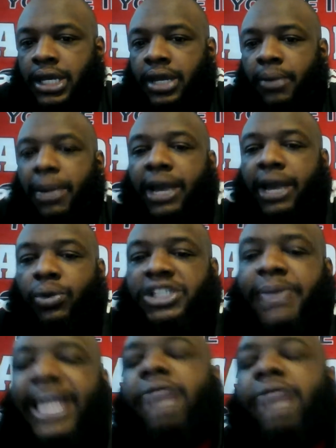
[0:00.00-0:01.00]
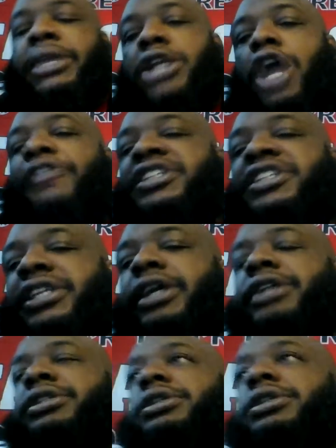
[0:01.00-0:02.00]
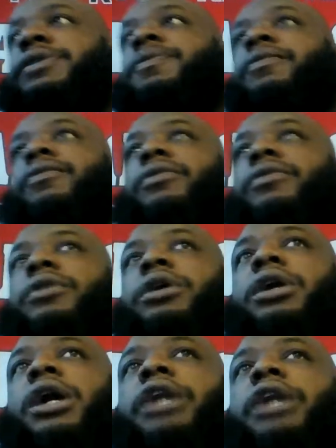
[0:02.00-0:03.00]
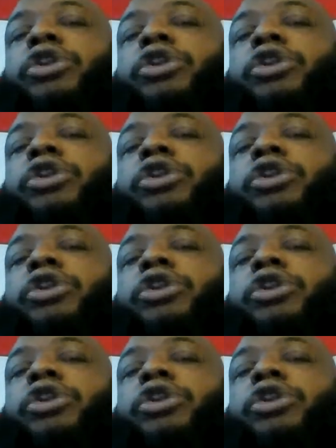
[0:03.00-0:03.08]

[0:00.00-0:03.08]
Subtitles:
But what's making me nervous is the